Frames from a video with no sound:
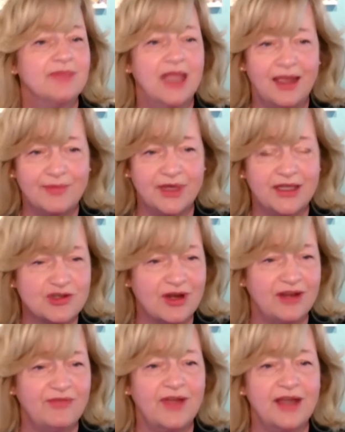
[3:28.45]
I'm going to try
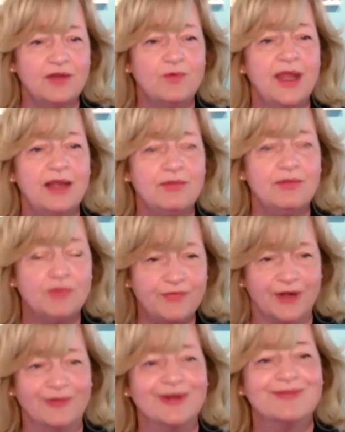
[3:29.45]
to find a way to move
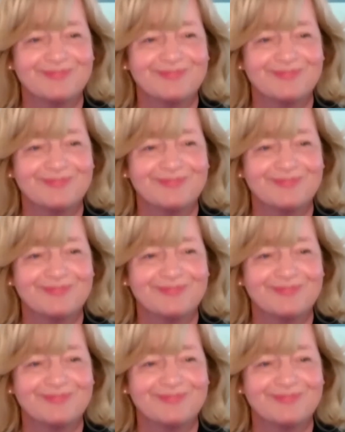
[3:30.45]
forward.